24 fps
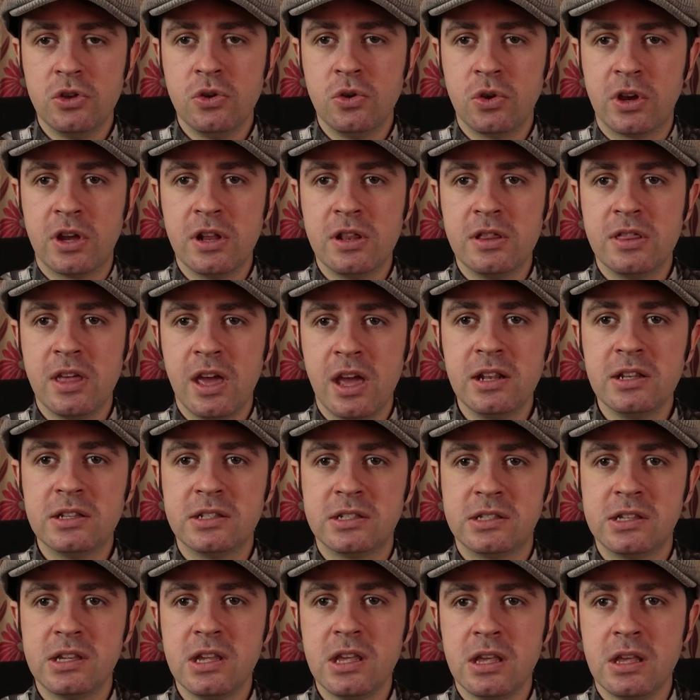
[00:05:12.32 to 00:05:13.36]
You can then
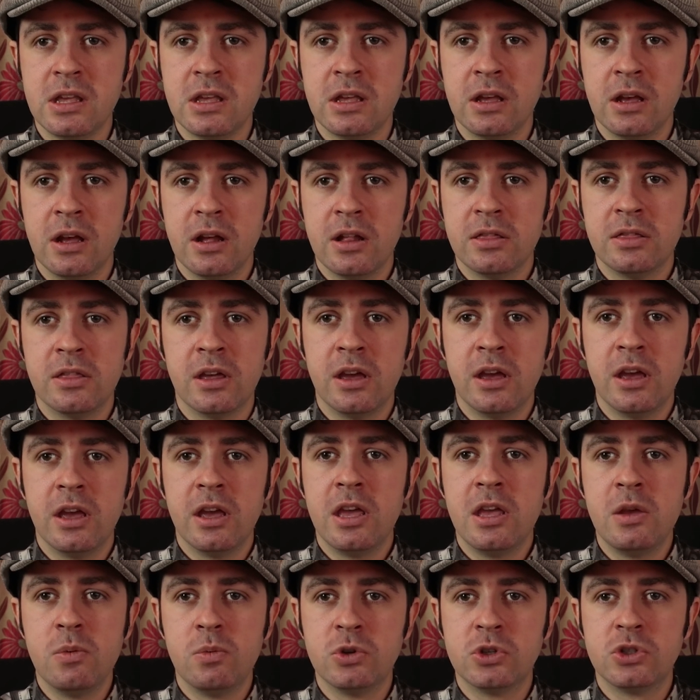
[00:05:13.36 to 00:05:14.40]
see that
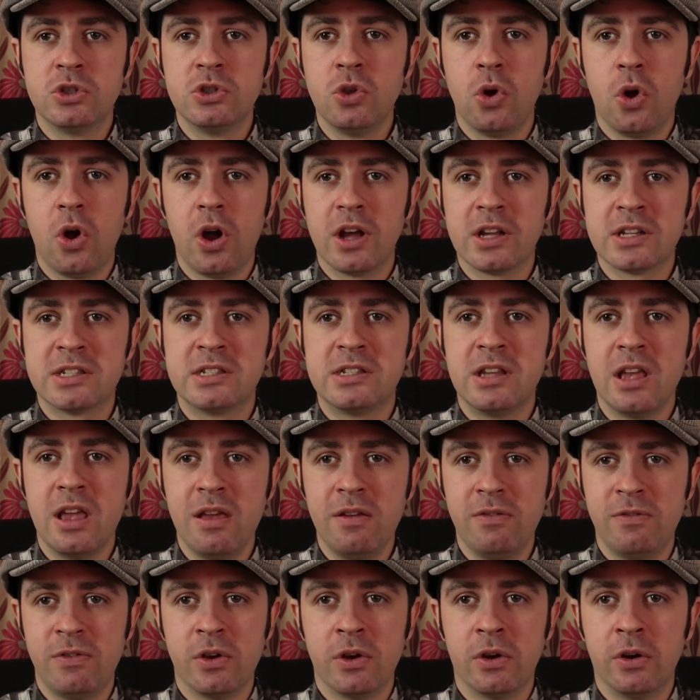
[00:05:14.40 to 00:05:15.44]
he was not a
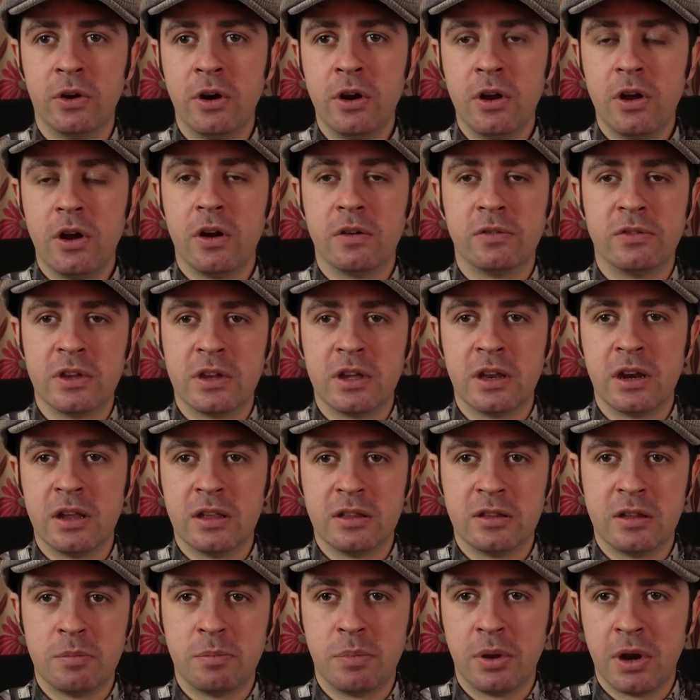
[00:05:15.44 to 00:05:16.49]
saviour of the
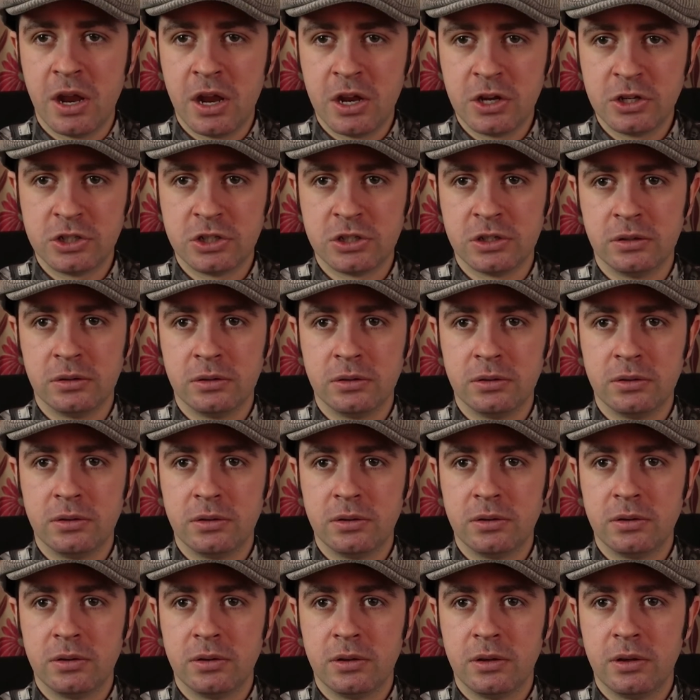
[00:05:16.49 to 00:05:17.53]
Great Depression.
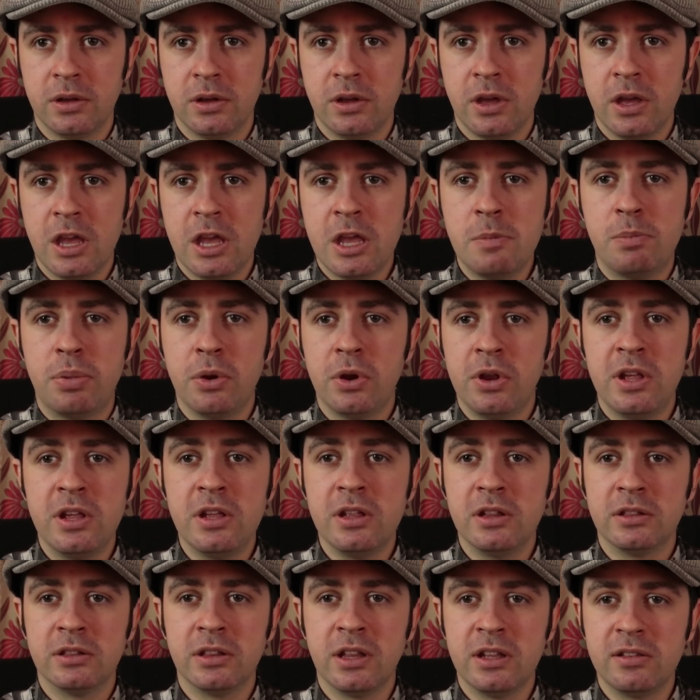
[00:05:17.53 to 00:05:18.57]

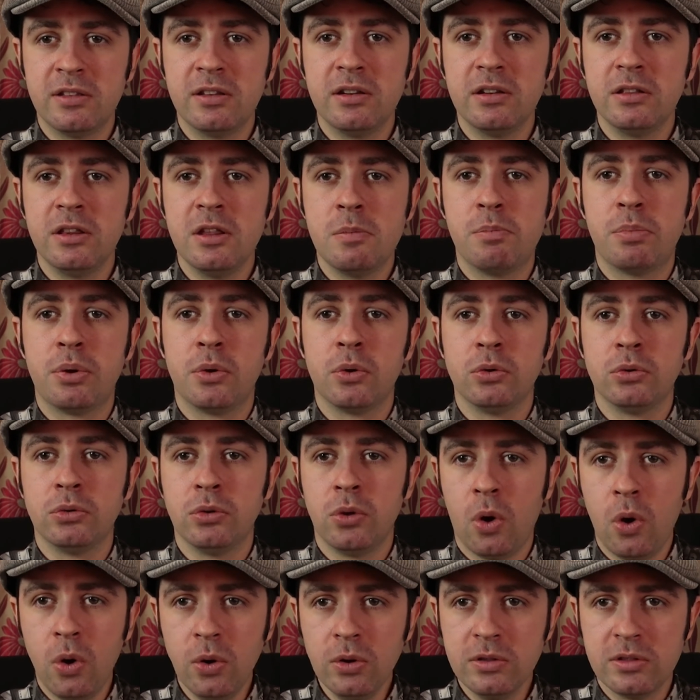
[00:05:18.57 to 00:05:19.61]
He literally
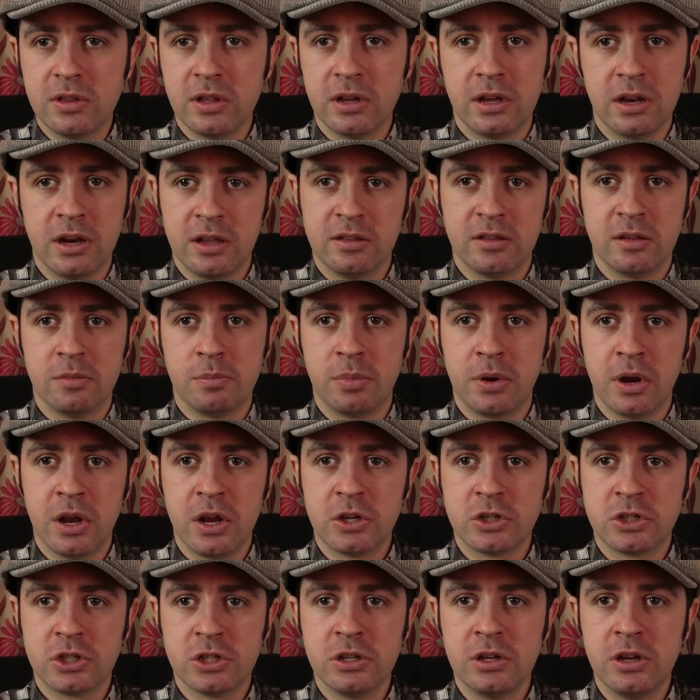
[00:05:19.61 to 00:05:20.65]
prolonged the Great
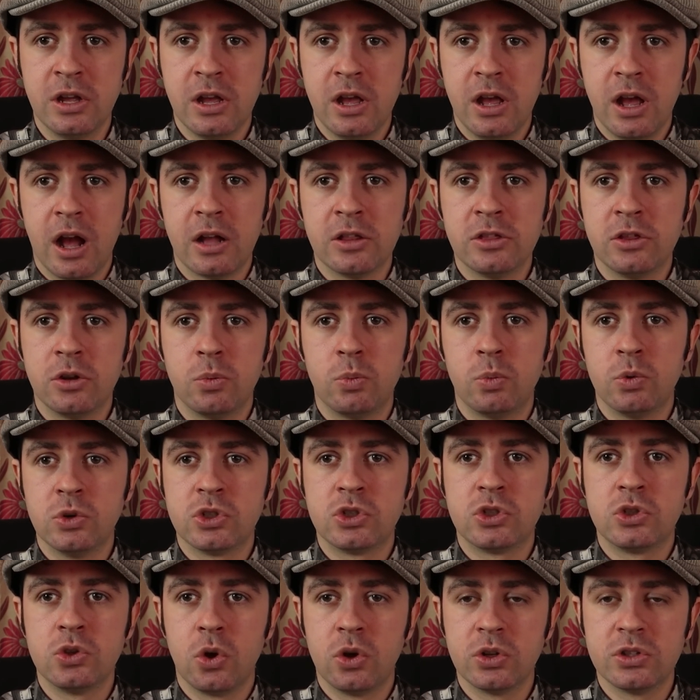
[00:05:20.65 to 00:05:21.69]
Depression, and there
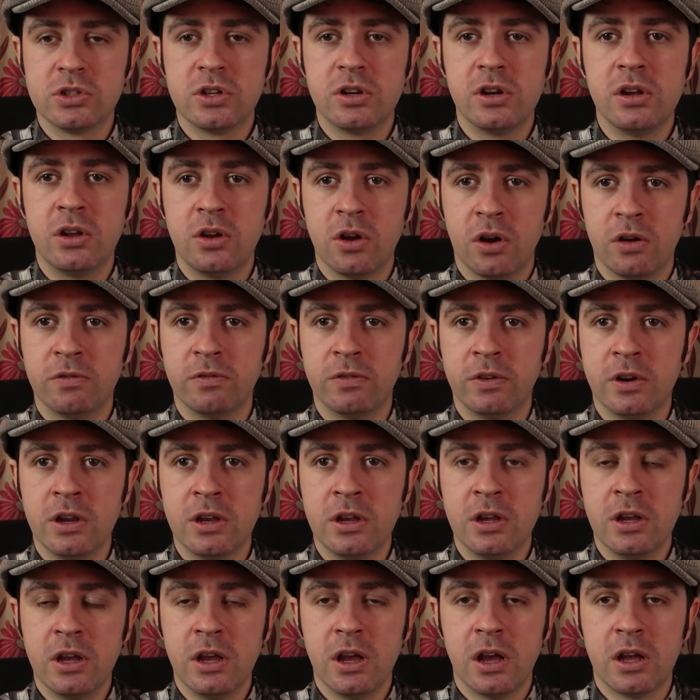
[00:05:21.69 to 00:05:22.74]
was not a
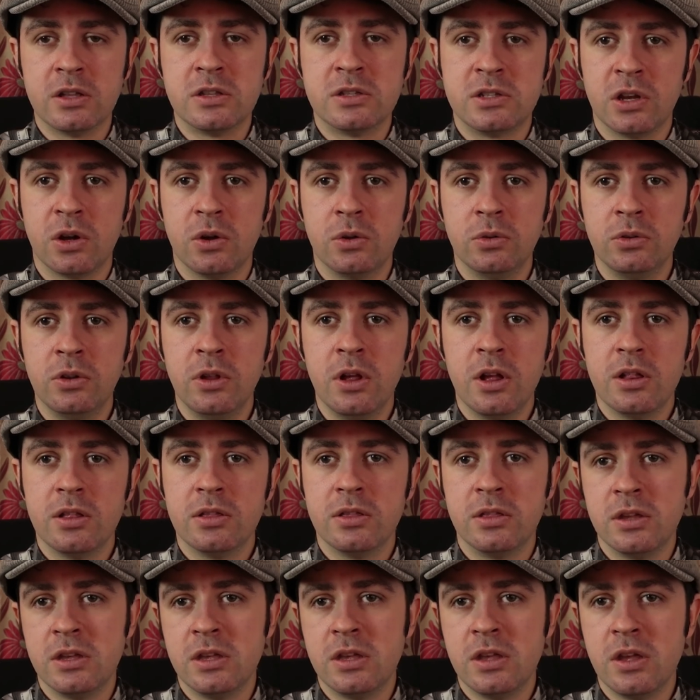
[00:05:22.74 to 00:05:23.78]
recovery until
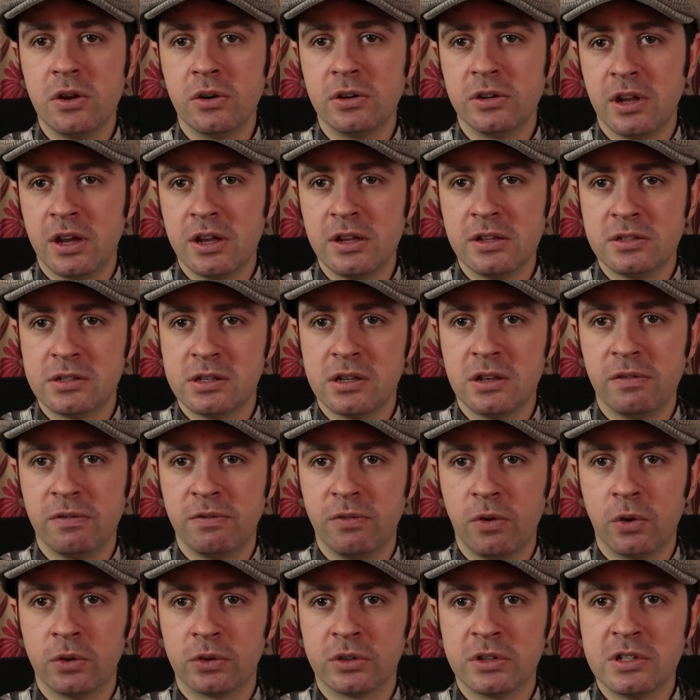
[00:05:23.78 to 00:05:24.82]
the year
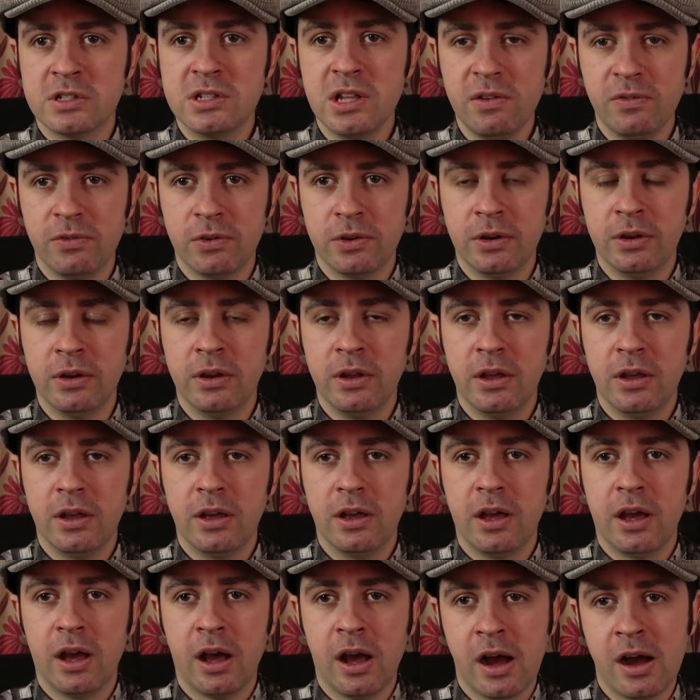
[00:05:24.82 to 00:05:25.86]
1947,
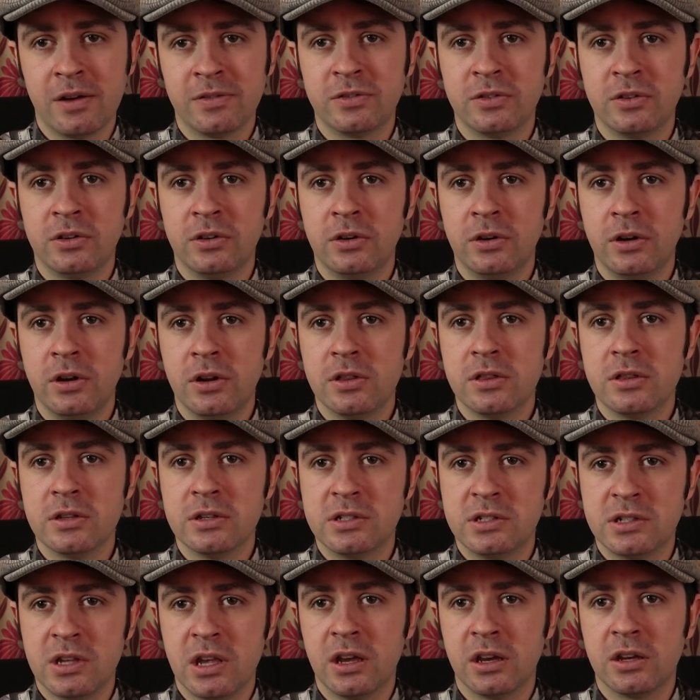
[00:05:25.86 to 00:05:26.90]
after the
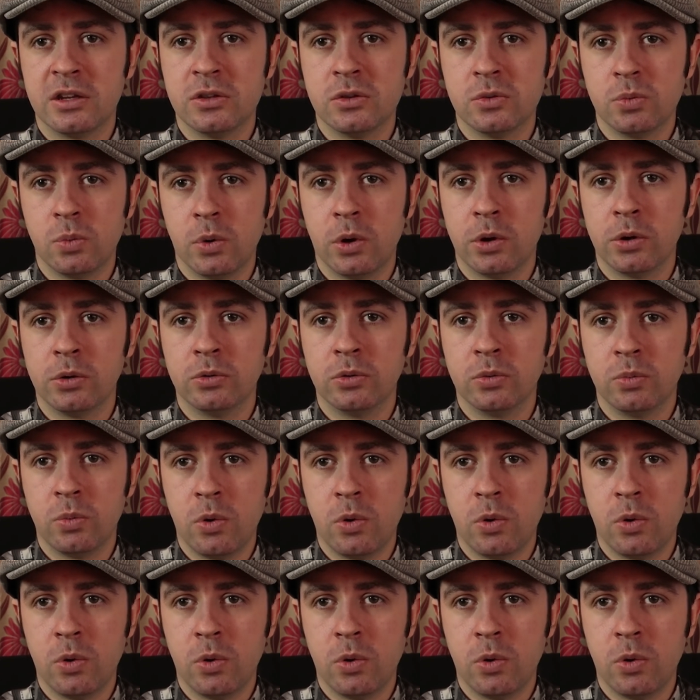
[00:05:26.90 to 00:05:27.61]
Second World